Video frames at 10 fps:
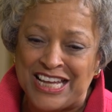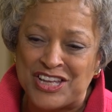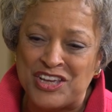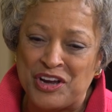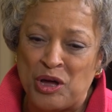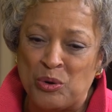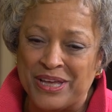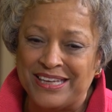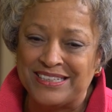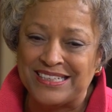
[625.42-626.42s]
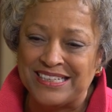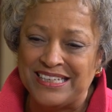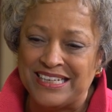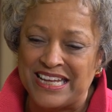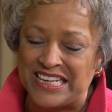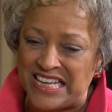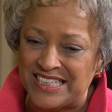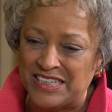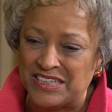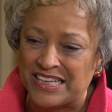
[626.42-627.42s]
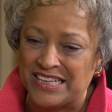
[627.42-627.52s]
You know, it isn't